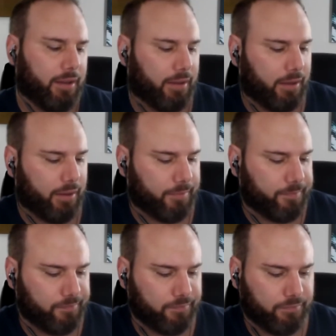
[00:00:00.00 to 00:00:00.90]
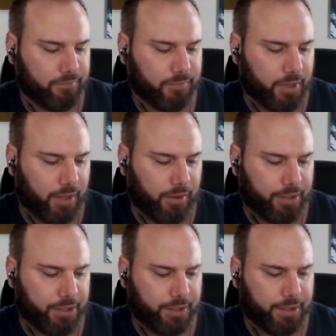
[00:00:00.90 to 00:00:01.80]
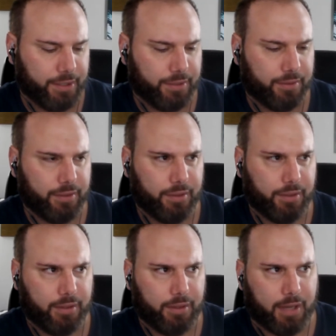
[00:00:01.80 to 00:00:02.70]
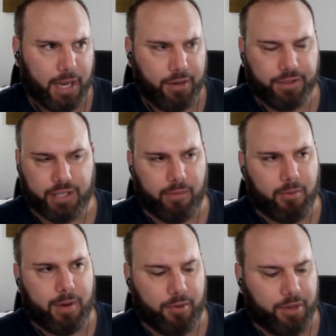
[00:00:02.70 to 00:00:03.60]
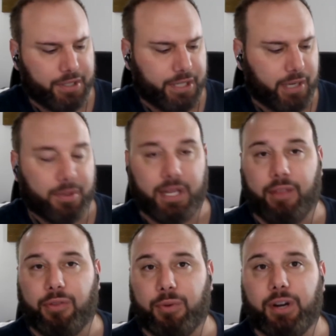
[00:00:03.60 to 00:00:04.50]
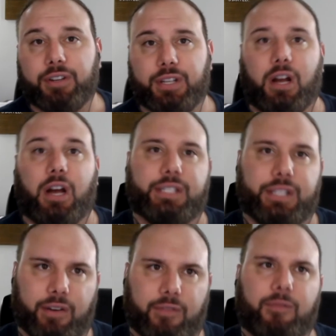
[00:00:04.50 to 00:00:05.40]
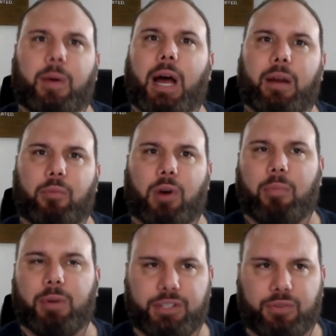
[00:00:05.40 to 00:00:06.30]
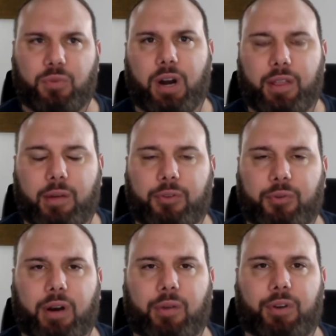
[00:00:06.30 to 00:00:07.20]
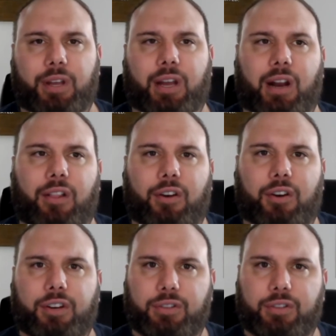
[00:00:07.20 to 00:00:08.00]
Um you know, I learned I knew some about real estate, but that three years in Austin of buying properties and running them is where I really kind of learned.